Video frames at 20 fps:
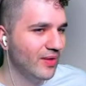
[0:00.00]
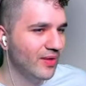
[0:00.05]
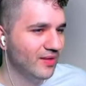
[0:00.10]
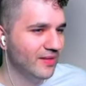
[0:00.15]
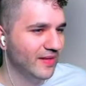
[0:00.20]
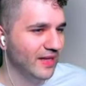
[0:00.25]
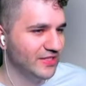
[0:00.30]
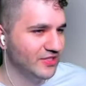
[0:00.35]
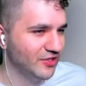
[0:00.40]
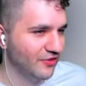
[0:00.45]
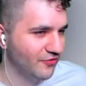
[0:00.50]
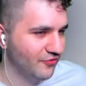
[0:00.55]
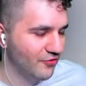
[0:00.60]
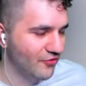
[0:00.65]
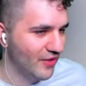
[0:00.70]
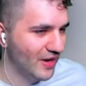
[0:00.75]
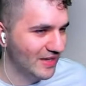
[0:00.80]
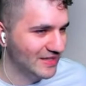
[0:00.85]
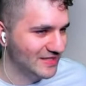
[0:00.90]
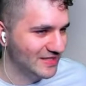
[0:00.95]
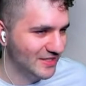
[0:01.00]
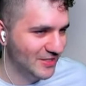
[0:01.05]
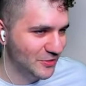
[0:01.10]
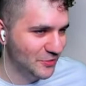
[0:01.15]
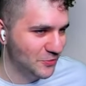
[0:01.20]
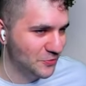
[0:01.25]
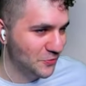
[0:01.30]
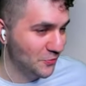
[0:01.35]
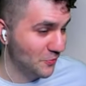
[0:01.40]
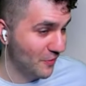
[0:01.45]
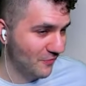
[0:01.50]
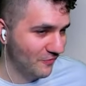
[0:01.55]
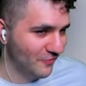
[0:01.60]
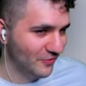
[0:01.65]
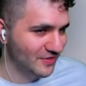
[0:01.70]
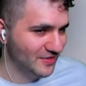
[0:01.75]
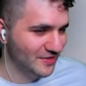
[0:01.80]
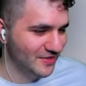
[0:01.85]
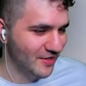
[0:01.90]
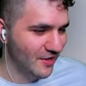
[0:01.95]
Nice little Phyrexian
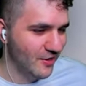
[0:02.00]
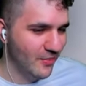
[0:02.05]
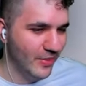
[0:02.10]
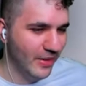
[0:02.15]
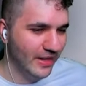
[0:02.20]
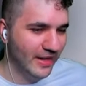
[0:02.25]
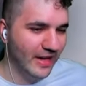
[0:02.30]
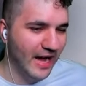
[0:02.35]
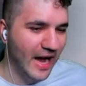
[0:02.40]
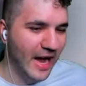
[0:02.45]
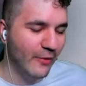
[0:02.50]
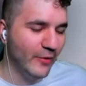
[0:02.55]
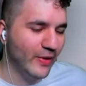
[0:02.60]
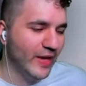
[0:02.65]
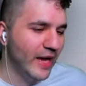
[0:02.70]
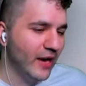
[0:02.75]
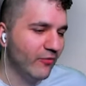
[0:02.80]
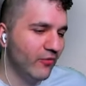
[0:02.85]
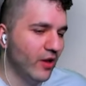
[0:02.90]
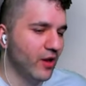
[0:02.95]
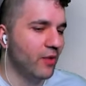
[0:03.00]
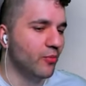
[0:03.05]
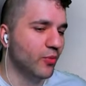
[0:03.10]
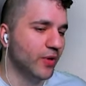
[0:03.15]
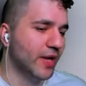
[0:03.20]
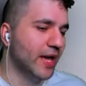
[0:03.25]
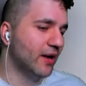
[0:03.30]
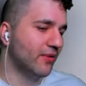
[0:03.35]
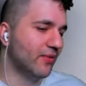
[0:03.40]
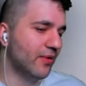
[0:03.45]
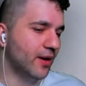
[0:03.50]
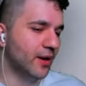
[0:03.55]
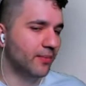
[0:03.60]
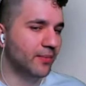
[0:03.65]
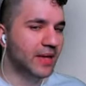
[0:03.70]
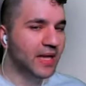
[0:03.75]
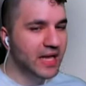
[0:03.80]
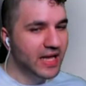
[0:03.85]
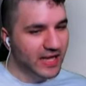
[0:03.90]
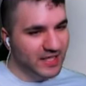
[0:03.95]
reference there, but I, ah, we gotta run them. We gotta run them.
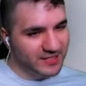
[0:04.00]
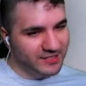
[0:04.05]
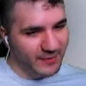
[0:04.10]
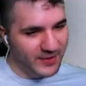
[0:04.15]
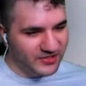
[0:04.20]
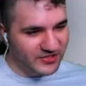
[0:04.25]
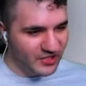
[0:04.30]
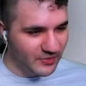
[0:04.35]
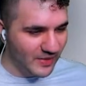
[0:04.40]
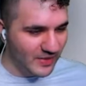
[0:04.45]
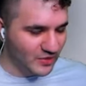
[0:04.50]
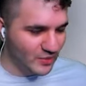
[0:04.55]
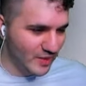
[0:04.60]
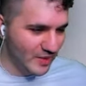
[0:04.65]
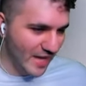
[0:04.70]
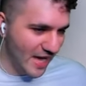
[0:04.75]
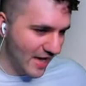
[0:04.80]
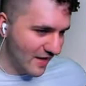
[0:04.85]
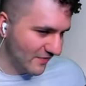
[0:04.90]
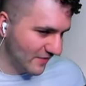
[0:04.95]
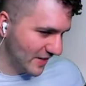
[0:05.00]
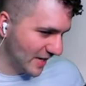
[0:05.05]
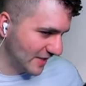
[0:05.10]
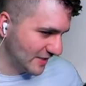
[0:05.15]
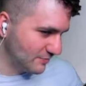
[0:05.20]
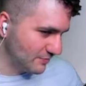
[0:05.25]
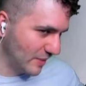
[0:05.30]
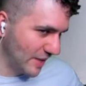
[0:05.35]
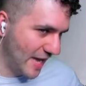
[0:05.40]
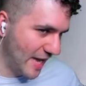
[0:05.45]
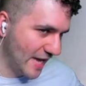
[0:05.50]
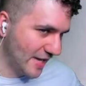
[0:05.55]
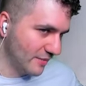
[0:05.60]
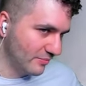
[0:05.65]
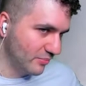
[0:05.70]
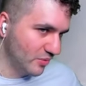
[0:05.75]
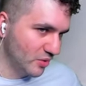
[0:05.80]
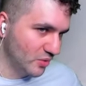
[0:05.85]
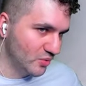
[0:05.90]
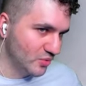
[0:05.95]
Especially because we have a nice black and
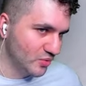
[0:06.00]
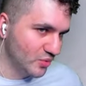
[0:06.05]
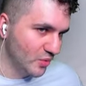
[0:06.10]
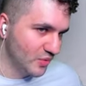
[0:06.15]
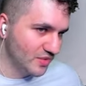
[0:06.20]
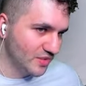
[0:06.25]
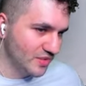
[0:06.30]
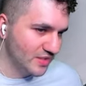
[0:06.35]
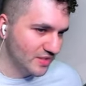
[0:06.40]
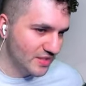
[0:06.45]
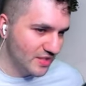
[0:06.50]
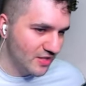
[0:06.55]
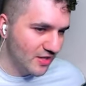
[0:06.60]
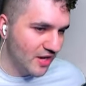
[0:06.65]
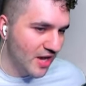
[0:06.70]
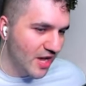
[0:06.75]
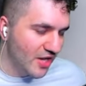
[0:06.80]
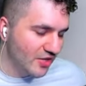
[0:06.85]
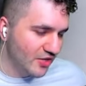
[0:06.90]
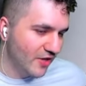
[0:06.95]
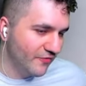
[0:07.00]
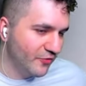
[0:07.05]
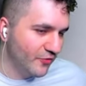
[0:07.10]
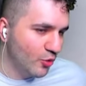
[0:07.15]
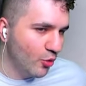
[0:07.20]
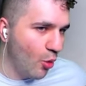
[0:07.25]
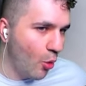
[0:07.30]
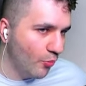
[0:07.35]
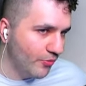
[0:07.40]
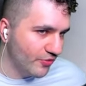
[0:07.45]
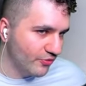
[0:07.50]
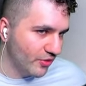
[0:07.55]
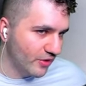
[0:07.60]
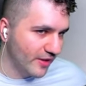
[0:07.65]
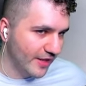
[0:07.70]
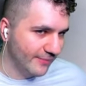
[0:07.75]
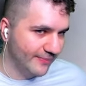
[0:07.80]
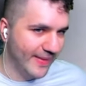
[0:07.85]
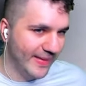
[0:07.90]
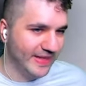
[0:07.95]
blue sources here. If you only run
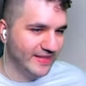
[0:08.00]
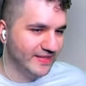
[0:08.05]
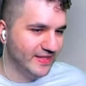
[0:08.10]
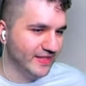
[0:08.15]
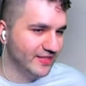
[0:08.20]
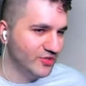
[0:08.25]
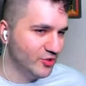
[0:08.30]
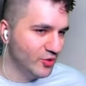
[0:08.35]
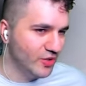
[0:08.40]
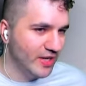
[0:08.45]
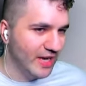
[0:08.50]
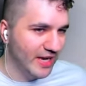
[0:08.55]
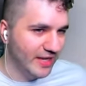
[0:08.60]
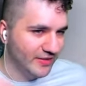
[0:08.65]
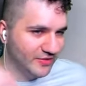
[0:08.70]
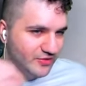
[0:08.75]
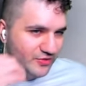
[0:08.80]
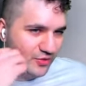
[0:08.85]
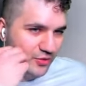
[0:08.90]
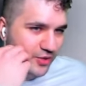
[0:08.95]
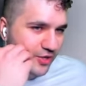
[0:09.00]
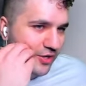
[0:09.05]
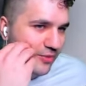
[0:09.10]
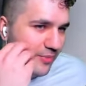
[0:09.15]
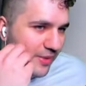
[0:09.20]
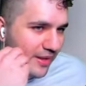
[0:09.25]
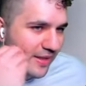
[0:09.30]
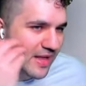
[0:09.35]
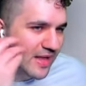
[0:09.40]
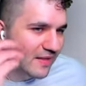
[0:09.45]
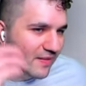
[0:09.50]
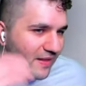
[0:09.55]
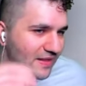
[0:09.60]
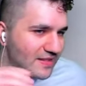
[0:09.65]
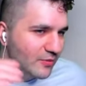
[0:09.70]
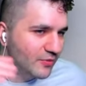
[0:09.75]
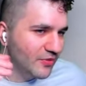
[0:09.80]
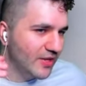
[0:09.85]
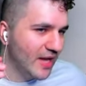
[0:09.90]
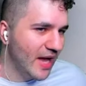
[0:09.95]
like basics, you can kind of get screwed here, but let's see
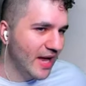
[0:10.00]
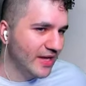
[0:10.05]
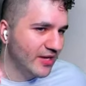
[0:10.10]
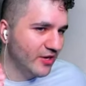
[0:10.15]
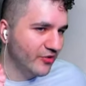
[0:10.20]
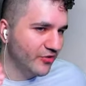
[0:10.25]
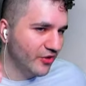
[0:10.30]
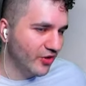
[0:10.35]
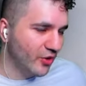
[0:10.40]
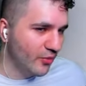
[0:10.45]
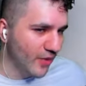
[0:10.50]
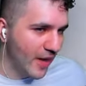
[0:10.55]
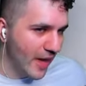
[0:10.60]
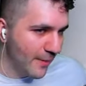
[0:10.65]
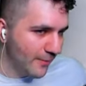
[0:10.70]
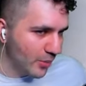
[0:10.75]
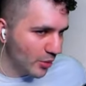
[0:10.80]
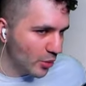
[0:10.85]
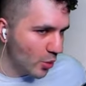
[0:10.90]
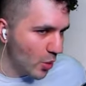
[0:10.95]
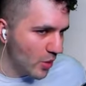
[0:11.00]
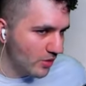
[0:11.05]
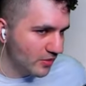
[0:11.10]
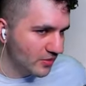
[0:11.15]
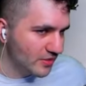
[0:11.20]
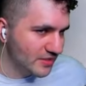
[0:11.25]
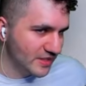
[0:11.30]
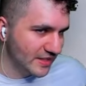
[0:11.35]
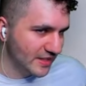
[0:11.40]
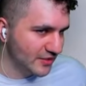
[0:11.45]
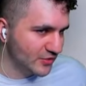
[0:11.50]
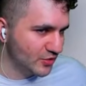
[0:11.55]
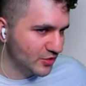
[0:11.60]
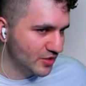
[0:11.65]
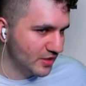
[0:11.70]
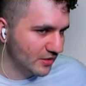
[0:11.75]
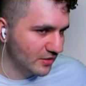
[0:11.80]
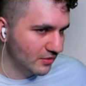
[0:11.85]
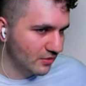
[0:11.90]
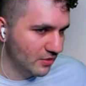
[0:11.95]
what they got here. The Ember Coiler is an
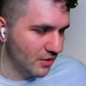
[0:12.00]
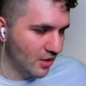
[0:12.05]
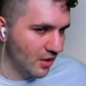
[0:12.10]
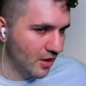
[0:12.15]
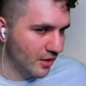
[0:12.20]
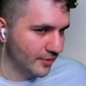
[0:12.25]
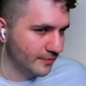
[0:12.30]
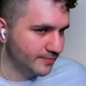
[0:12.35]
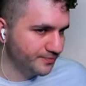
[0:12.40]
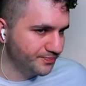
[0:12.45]
interesting little card.